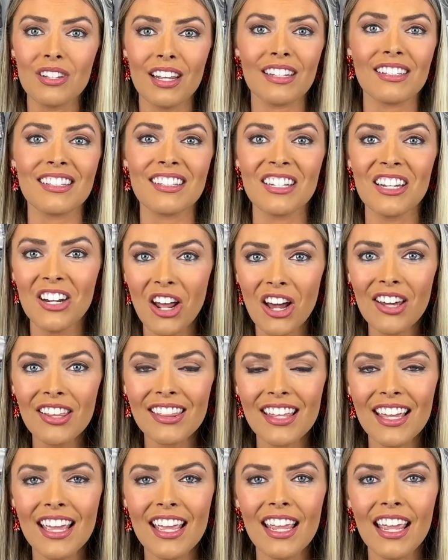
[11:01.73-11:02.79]
next to
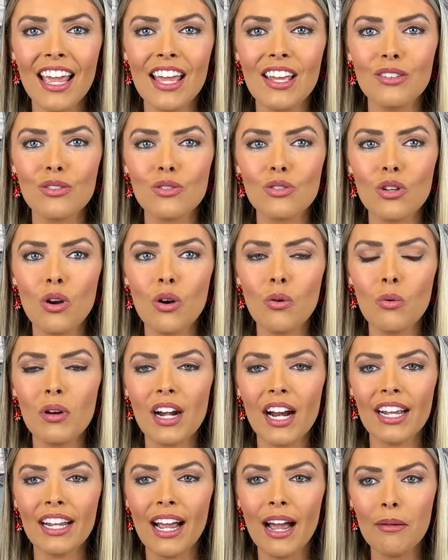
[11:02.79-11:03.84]
nothing. And so when
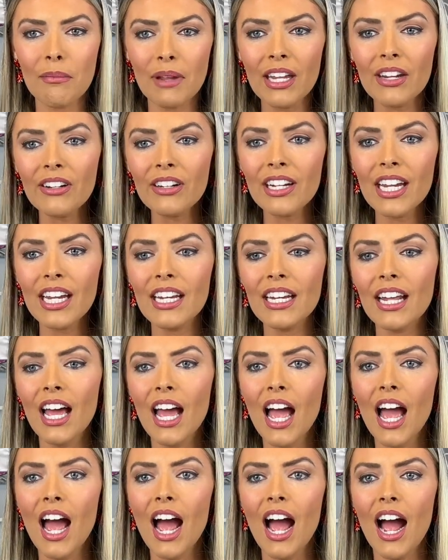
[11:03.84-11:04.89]
I got married,
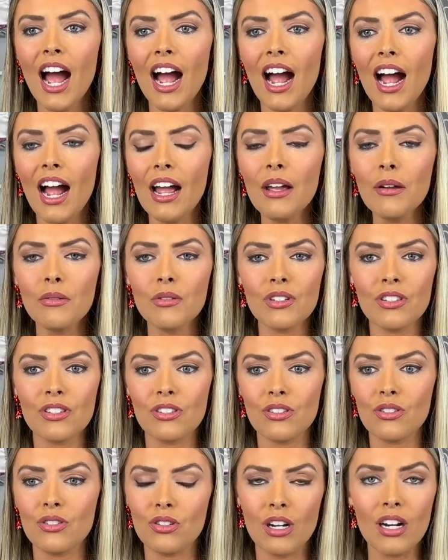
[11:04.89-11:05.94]
I was
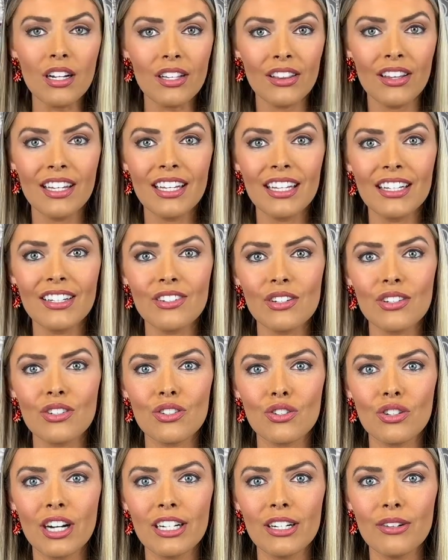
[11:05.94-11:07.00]
struggling just
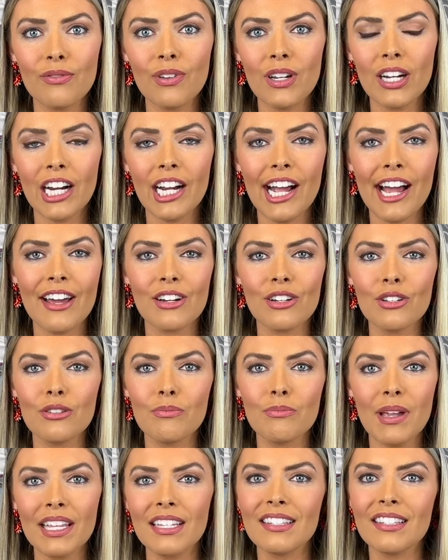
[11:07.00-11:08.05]
trying to figure out how to do
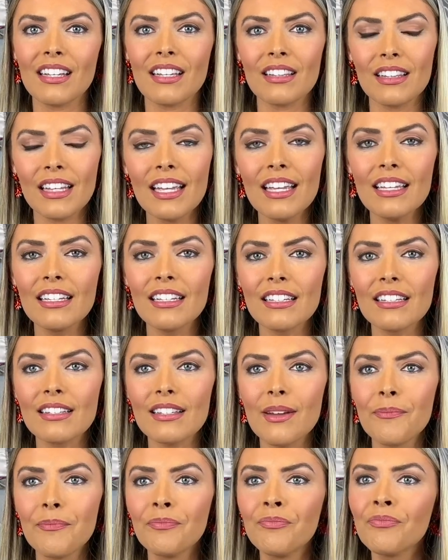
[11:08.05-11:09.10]
basic things.
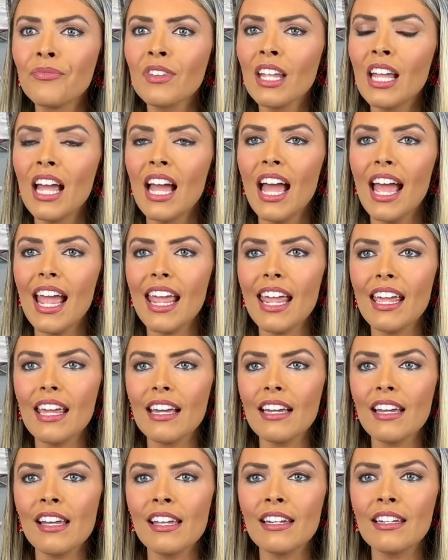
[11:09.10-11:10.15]

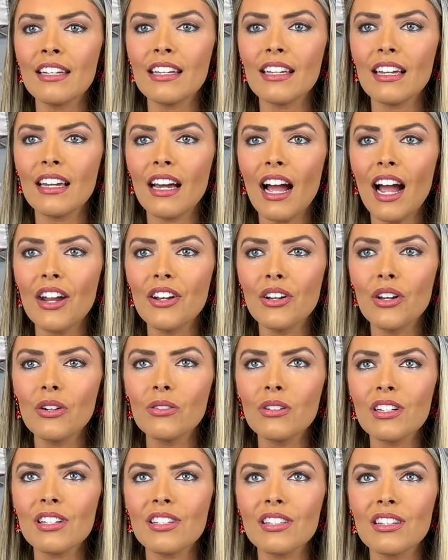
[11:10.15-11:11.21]
And I
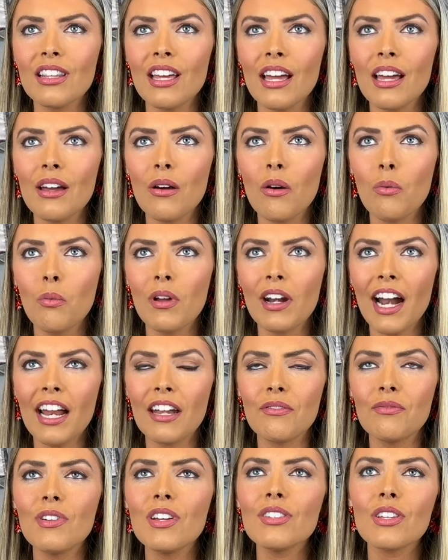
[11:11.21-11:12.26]
noticed that when
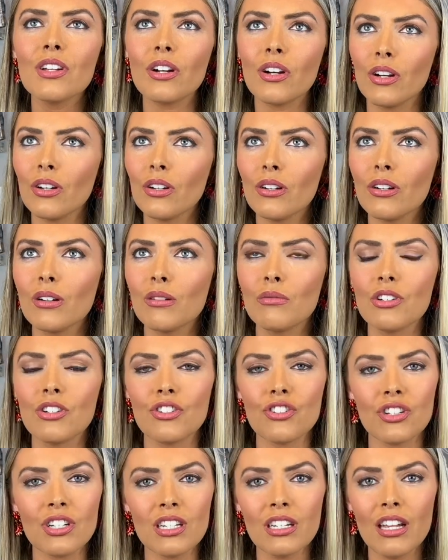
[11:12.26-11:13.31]
I'd visit her and when
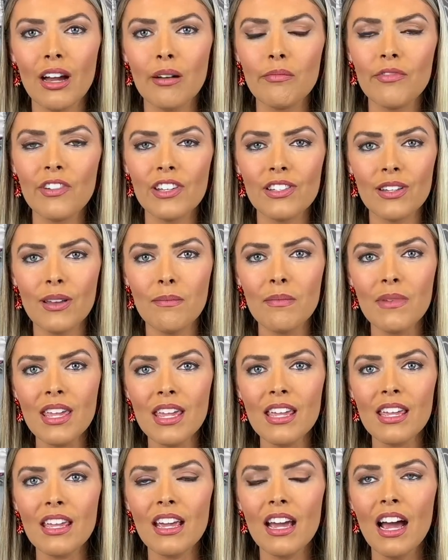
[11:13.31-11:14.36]
she'd come visit
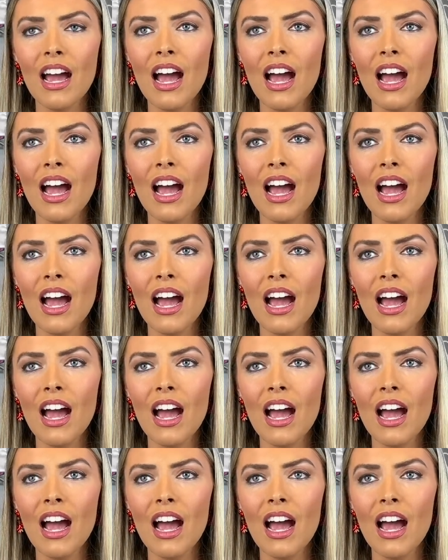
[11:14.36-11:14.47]
me,